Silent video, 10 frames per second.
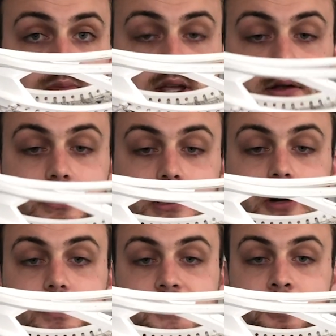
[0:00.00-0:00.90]
than the
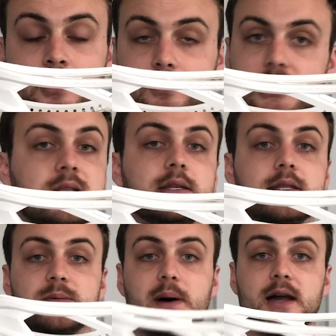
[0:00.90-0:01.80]
lowest point, which is in
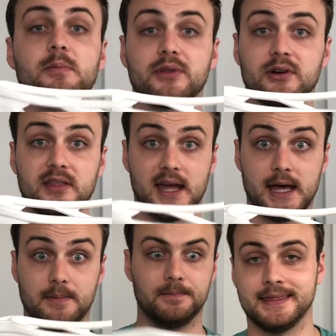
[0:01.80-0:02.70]
this bottom third of the
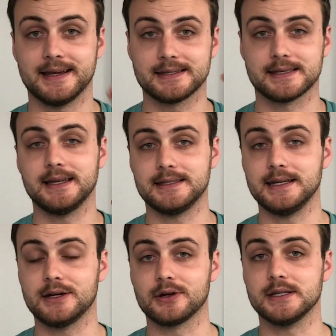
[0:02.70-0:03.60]
head. That slight
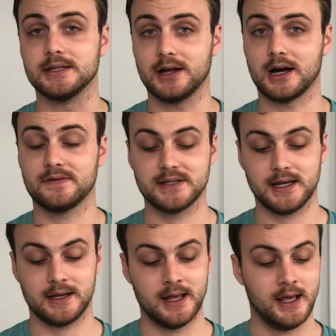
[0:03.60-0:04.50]
decrease in
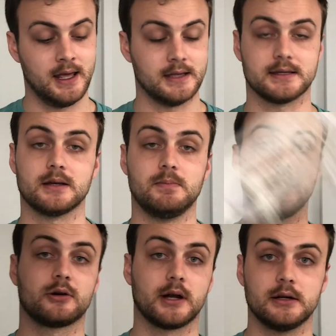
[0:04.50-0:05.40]
offset is gonna
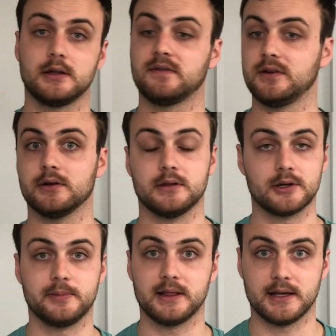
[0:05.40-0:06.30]
make cradling feel a
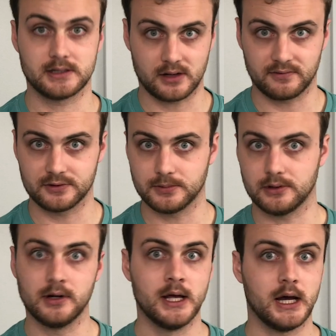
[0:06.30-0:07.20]
little bit less
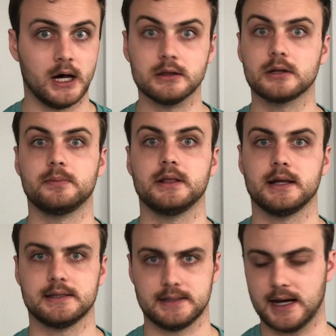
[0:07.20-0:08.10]
comfortable, a little bit
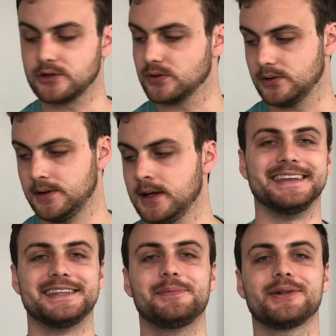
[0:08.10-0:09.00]
less natural,
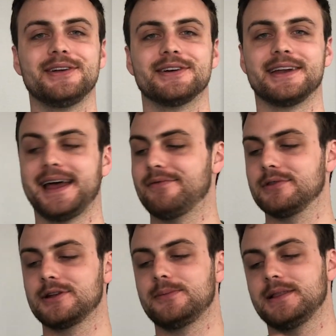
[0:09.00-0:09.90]
and typically you're gonna have a
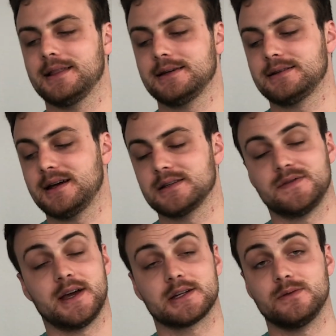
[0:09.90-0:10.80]
little bit less
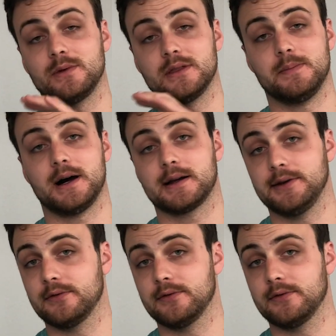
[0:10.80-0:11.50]
satisfaction with the pocket